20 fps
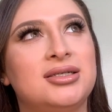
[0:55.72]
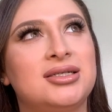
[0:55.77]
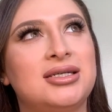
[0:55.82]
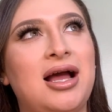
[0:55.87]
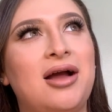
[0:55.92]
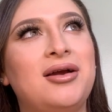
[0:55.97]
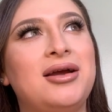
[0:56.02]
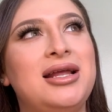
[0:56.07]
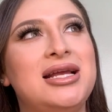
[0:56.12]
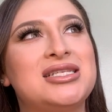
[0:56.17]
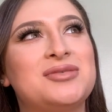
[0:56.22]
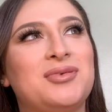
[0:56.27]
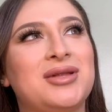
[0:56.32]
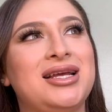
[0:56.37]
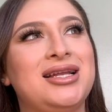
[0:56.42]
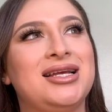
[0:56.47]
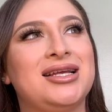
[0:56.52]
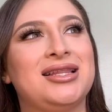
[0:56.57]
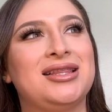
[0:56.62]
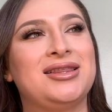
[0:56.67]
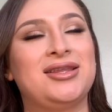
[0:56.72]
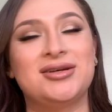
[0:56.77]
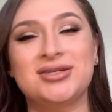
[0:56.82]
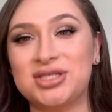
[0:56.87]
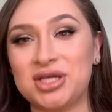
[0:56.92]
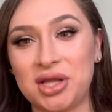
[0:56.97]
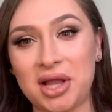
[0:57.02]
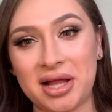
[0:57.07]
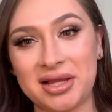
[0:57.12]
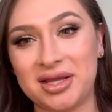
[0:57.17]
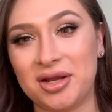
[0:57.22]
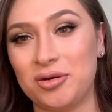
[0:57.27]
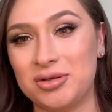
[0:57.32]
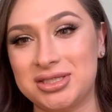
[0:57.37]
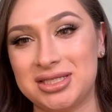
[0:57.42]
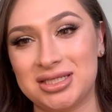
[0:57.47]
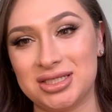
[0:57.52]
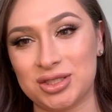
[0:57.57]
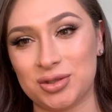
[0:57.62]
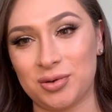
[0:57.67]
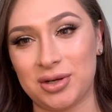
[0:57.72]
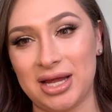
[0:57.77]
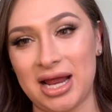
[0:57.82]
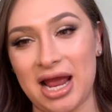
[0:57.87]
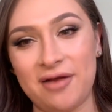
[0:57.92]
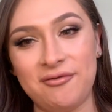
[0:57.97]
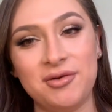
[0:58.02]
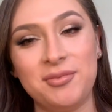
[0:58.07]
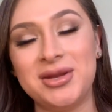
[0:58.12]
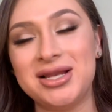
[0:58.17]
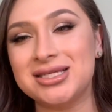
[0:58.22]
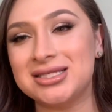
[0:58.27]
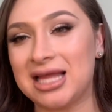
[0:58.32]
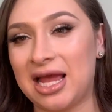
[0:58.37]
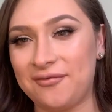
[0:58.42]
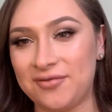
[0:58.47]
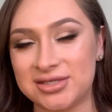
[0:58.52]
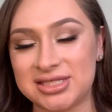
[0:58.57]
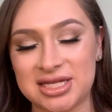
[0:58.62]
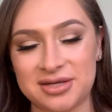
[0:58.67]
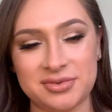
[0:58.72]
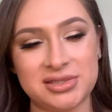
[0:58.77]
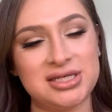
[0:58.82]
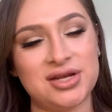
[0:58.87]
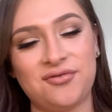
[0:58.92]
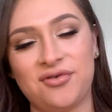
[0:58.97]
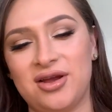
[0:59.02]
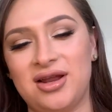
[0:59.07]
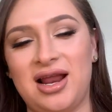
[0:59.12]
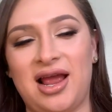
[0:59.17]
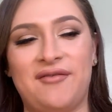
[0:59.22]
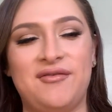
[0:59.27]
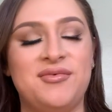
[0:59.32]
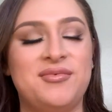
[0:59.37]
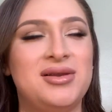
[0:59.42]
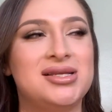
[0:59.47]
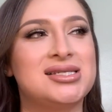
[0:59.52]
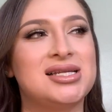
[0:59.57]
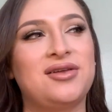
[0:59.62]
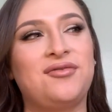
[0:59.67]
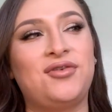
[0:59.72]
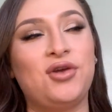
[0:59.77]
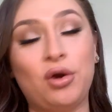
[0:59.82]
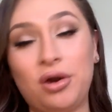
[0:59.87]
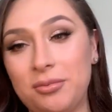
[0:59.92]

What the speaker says: how can I explain it? There's a lot that goes into it. Everybody's life is going to be different. Everybody's going to feel